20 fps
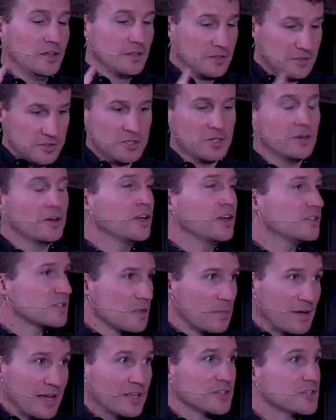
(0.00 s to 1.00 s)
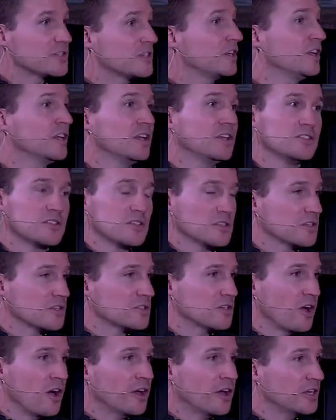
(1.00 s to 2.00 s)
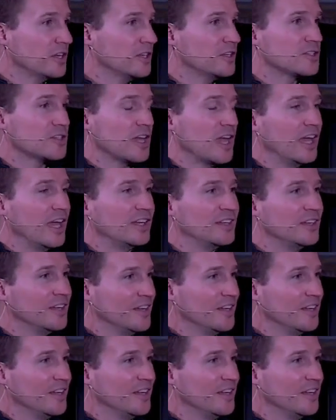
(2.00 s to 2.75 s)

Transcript: the Syrians and the Palestinians and the Saudis, and